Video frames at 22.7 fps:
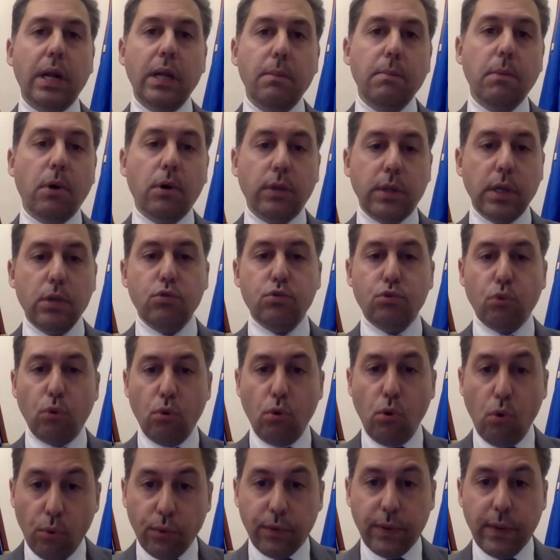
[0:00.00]

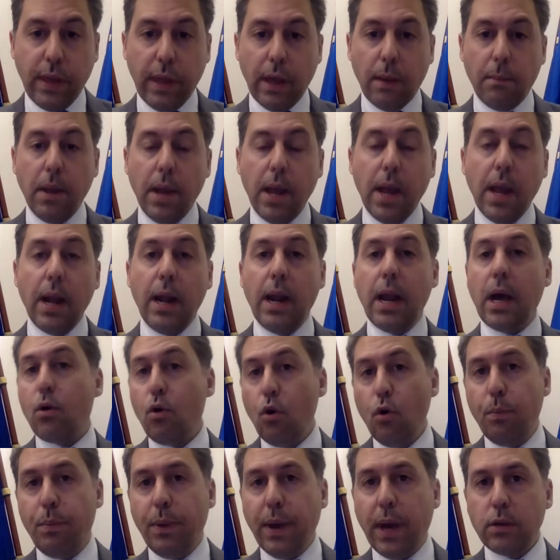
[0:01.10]
unifying projects
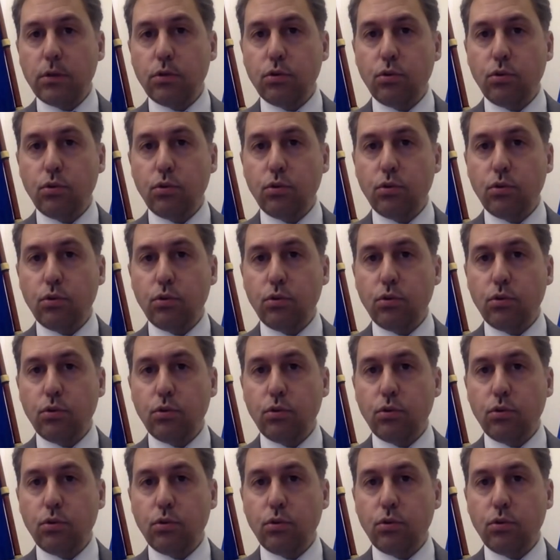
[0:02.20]
which